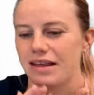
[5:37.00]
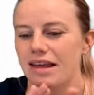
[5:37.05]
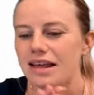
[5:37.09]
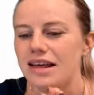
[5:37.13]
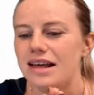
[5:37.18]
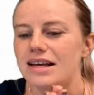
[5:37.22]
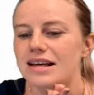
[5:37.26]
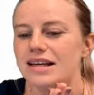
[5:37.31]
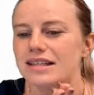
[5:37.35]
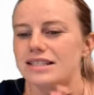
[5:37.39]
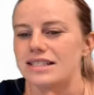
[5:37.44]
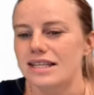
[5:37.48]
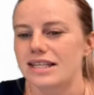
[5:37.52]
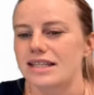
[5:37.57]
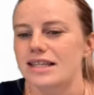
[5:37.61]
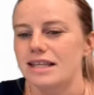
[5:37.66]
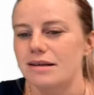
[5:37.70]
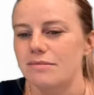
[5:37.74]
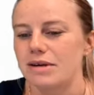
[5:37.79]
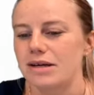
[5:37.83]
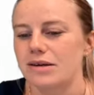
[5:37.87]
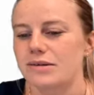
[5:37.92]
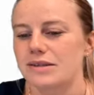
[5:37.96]
Set them equal
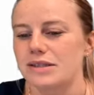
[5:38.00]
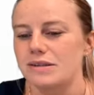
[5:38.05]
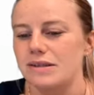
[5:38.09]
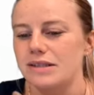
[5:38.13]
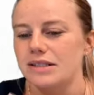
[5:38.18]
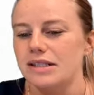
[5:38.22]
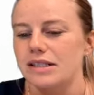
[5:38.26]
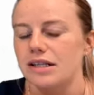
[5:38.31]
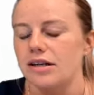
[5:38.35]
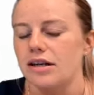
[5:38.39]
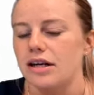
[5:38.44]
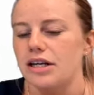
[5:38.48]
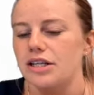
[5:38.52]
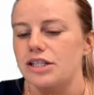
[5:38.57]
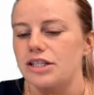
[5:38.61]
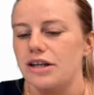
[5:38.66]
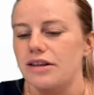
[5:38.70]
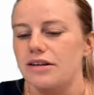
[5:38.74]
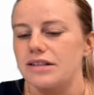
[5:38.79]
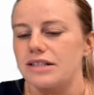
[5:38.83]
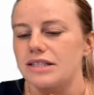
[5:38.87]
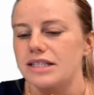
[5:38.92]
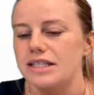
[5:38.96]
to each other.
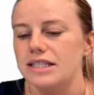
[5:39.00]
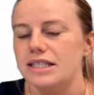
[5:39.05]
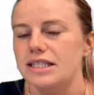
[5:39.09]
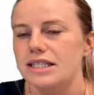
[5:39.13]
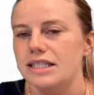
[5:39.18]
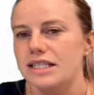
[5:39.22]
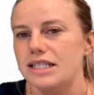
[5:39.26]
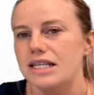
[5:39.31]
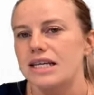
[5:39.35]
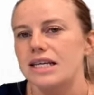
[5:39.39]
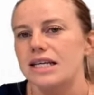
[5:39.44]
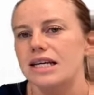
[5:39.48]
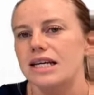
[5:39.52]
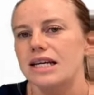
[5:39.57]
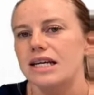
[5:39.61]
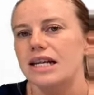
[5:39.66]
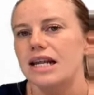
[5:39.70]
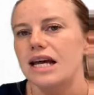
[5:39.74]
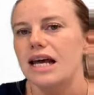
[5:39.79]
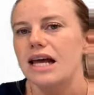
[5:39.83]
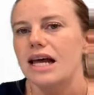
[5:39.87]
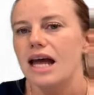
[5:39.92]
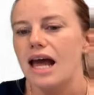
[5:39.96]

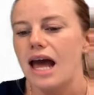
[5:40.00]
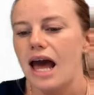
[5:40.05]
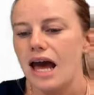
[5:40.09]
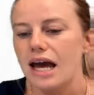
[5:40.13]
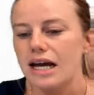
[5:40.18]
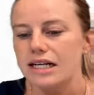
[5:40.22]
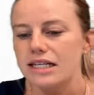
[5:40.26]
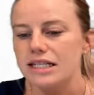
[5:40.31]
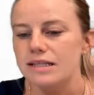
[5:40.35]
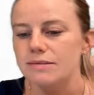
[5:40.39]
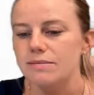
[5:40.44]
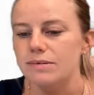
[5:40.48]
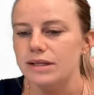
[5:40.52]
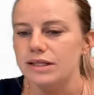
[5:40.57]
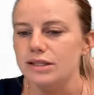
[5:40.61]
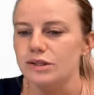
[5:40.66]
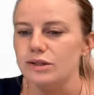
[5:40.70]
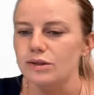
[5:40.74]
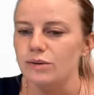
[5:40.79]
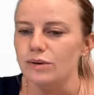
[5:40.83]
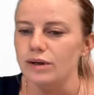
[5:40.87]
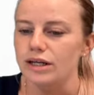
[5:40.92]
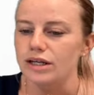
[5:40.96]
16x plus
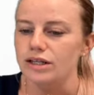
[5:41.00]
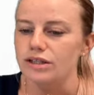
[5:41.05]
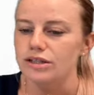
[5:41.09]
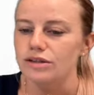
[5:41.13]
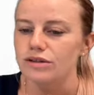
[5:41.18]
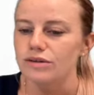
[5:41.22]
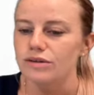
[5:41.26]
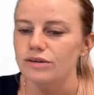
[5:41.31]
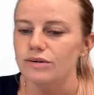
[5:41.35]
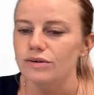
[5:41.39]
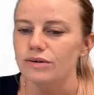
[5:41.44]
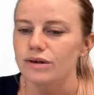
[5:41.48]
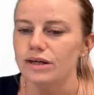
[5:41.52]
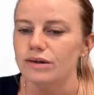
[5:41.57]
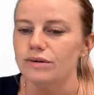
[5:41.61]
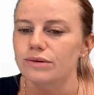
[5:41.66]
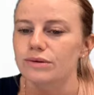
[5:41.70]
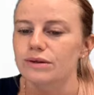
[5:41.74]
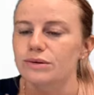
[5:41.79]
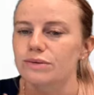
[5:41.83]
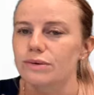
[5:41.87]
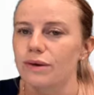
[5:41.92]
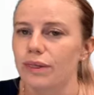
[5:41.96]
22 equals
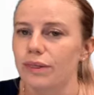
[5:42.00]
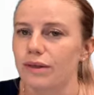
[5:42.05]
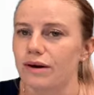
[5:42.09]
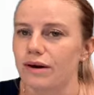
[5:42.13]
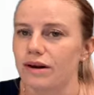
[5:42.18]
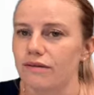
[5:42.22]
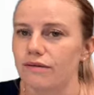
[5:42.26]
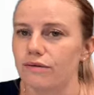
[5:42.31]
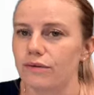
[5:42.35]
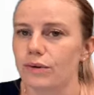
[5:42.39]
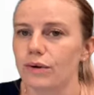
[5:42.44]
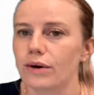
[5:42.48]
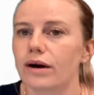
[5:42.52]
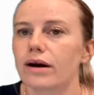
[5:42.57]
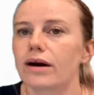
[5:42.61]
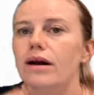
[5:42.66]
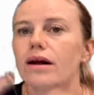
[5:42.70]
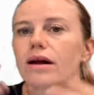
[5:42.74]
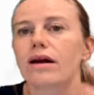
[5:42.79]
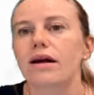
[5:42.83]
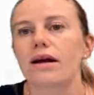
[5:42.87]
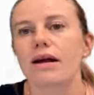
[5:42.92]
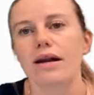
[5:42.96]
134.
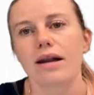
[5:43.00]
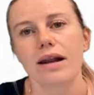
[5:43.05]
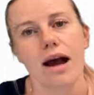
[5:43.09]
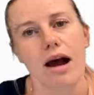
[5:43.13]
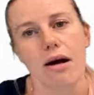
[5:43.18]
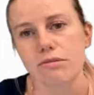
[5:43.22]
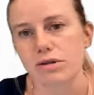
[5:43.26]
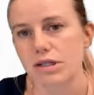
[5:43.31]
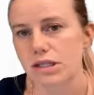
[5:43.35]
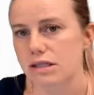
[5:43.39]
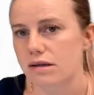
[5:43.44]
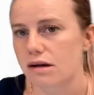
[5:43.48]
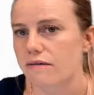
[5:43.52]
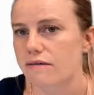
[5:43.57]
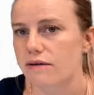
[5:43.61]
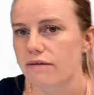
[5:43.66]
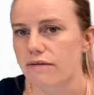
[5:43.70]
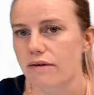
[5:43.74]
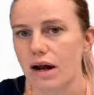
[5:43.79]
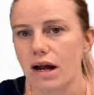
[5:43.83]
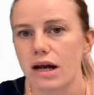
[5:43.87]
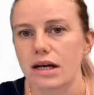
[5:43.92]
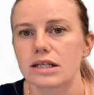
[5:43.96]
Now I'm just solving for
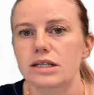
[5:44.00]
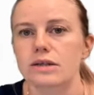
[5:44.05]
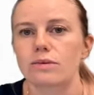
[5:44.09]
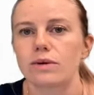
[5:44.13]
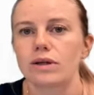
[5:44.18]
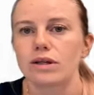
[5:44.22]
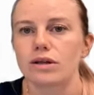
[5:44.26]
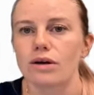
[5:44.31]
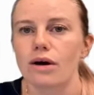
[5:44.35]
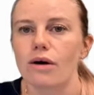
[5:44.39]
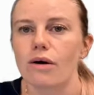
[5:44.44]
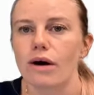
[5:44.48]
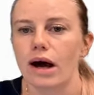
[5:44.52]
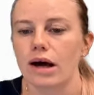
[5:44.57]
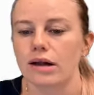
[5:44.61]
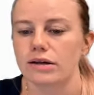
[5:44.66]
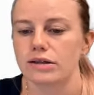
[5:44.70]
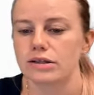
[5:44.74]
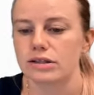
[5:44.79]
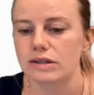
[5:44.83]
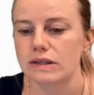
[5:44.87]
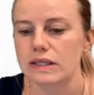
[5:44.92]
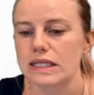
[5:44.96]
x. We know how to do
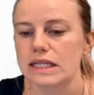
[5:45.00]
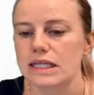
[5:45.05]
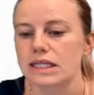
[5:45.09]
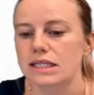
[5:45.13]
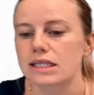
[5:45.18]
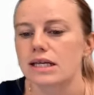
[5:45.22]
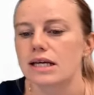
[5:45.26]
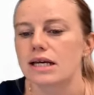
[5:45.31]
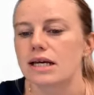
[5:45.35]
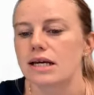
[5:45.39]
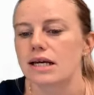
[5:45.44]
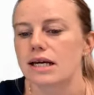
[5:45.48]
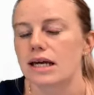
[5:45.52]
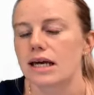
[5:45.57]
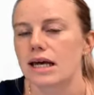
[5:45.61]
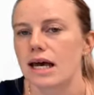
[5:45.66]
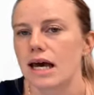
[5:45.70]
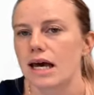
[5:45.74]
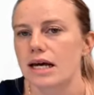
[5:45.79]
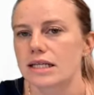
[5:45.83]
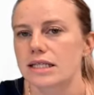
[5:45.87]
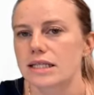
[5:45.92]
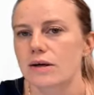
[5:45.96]
this. Get x
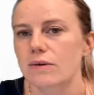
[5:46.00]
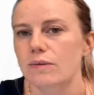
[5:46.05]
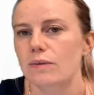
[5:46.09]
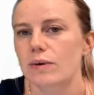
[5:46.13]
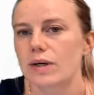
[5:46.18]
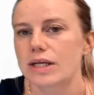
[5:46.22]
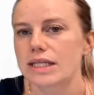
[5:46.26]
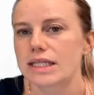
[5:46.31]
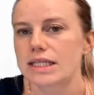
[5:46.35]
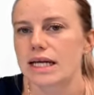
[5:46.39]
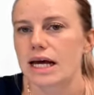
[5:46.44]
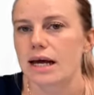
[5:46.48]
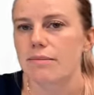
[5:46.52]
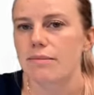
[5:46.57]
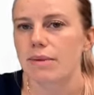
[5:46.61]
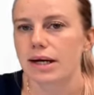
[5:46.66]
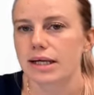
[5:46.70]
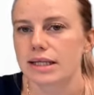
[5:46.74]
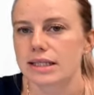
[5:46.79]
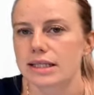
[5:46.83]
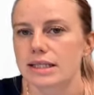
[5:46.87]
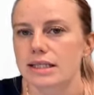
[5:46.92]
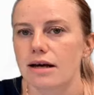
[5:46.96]
on one side by
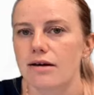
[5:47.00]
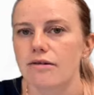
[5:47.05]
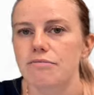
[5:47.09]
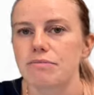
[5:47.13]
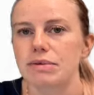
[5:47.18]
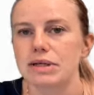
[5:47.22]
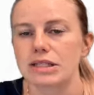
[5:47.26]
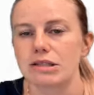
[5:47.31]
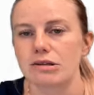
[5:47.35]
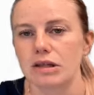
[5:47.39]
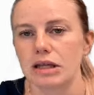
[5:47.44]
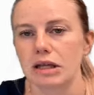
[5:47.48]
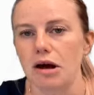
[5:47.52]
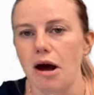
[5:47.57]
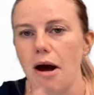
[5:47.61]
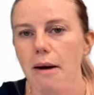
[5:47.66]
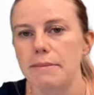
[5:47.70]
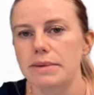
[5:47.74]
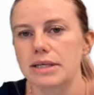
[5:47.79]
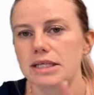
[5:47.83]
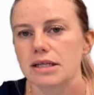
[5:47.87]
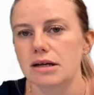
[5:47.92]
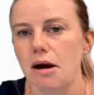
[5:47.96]
itself by doing the opposite
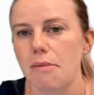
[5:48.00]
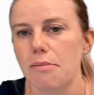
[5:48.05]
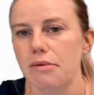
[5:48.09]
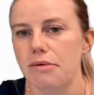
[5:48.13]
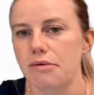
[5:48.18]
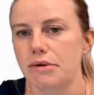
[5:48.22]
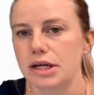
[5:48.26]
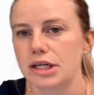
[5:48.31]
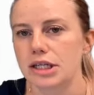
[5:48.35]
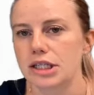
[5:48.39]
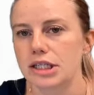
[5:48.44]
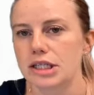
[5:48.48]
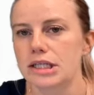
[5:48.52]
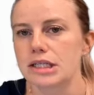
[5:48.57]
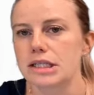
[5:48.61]
operations.